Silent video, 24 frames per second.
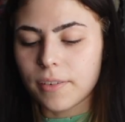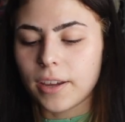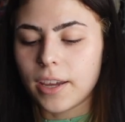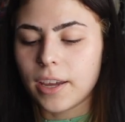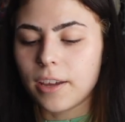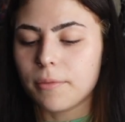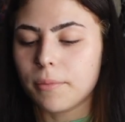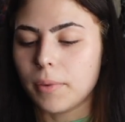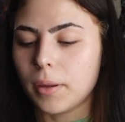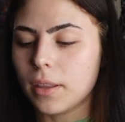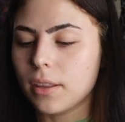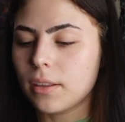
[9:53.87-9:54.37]
I
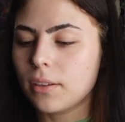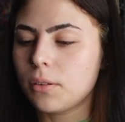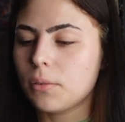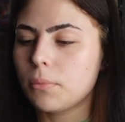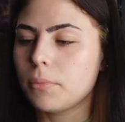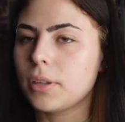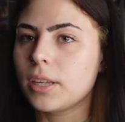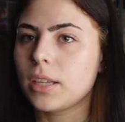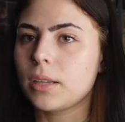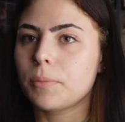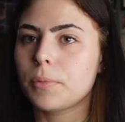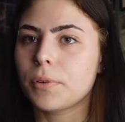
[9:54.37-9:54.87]
have my little
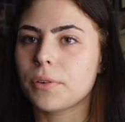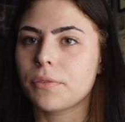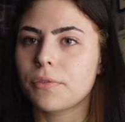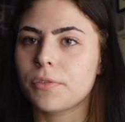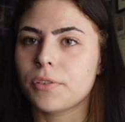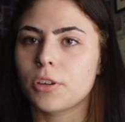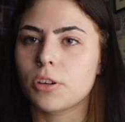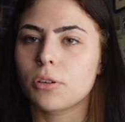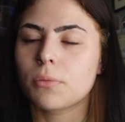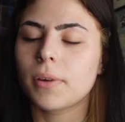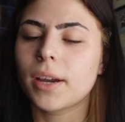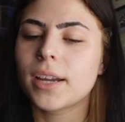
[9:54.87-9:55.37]
mini
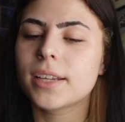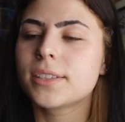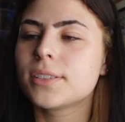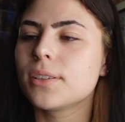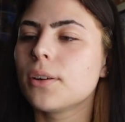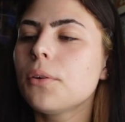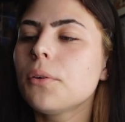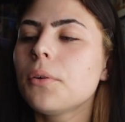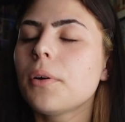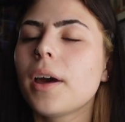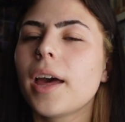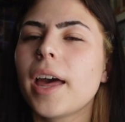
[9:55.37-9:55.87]
perfume. I
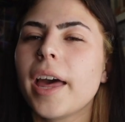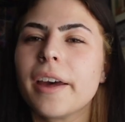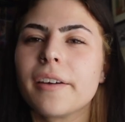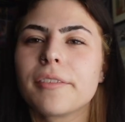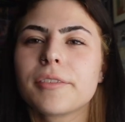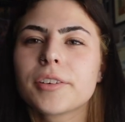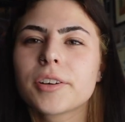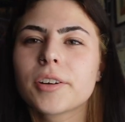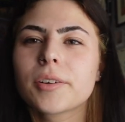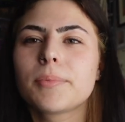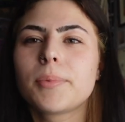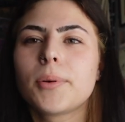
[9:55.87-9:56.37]
don't
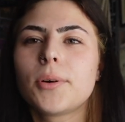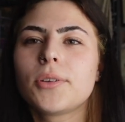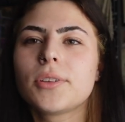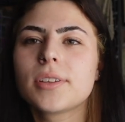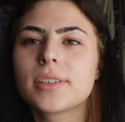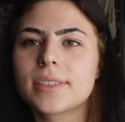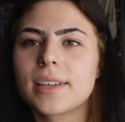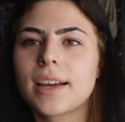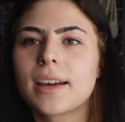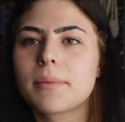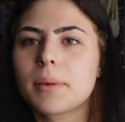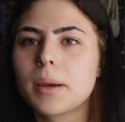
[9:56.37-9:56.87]
ever pull
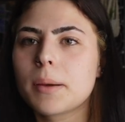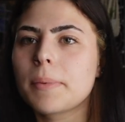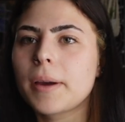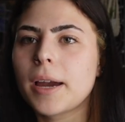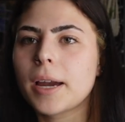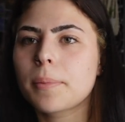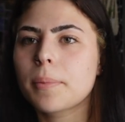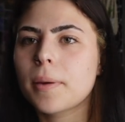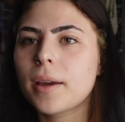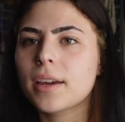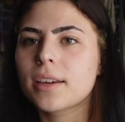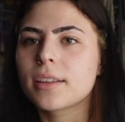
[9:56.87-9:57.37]
this out of my
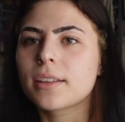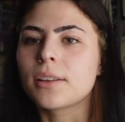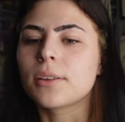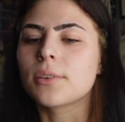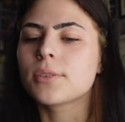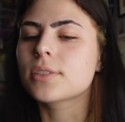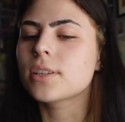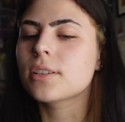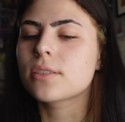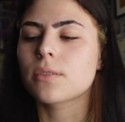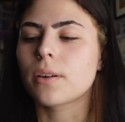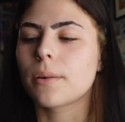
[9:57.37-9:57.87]
backpack and
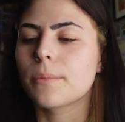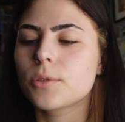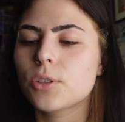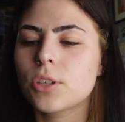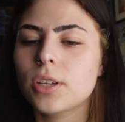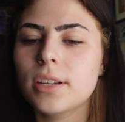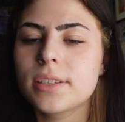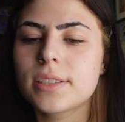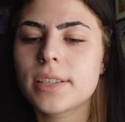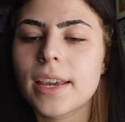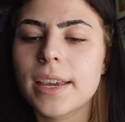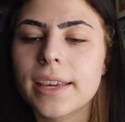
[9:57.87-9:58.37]
use it, so I'm just
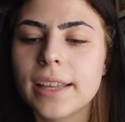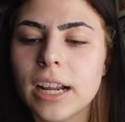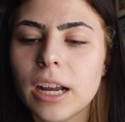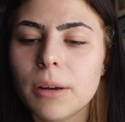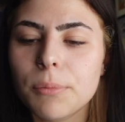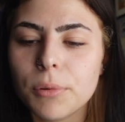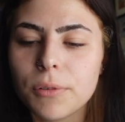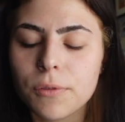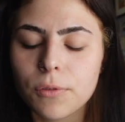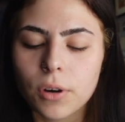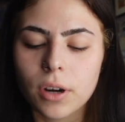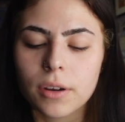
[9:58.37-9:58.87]
going to take it
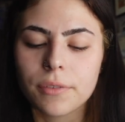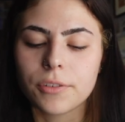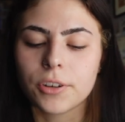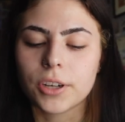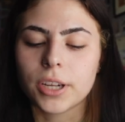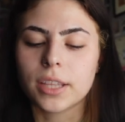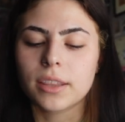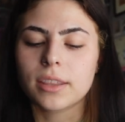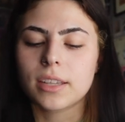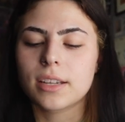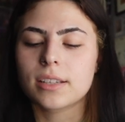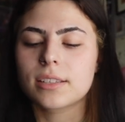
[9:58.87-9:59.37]
out before I
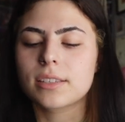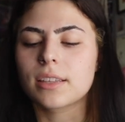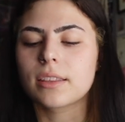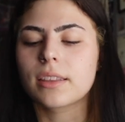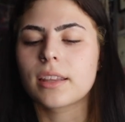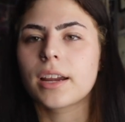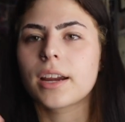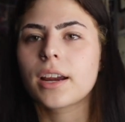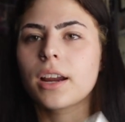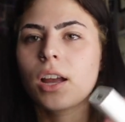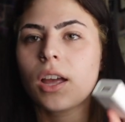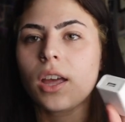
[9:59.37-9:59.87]
forget that it's in
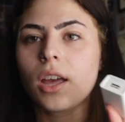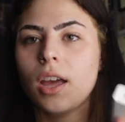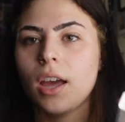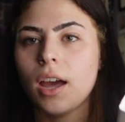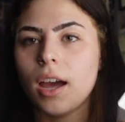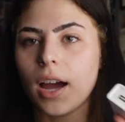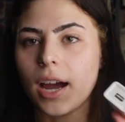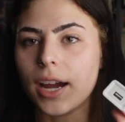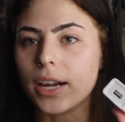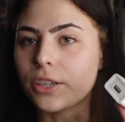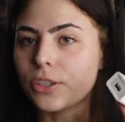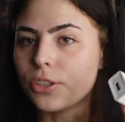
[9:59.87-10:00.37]
there.
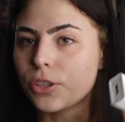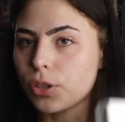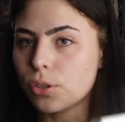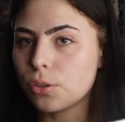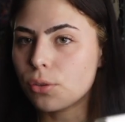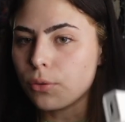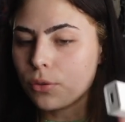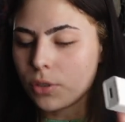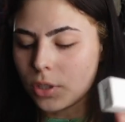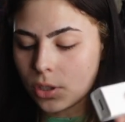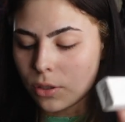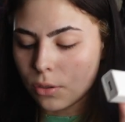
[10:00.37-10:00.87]
I
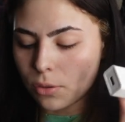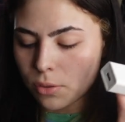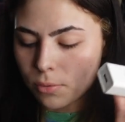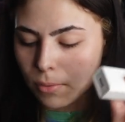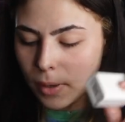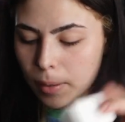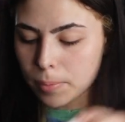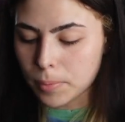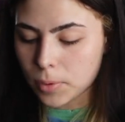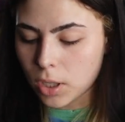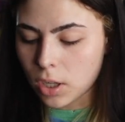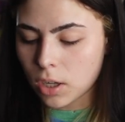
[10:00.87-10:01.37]
do use
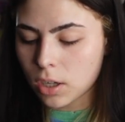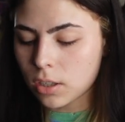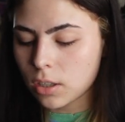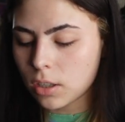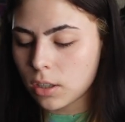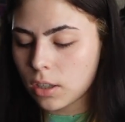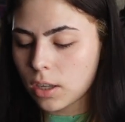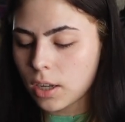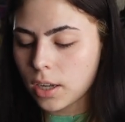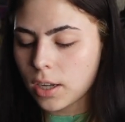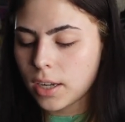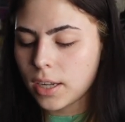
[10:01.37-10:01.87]
my block a
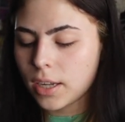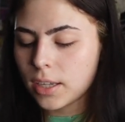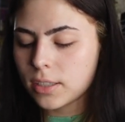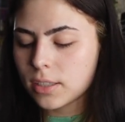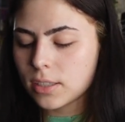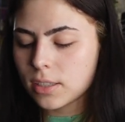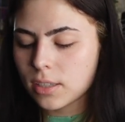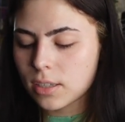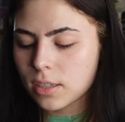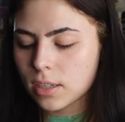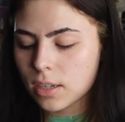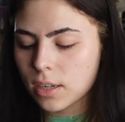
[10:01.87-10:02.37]

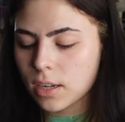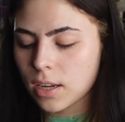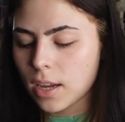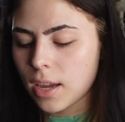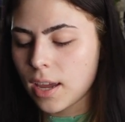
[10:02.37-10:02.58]
lot.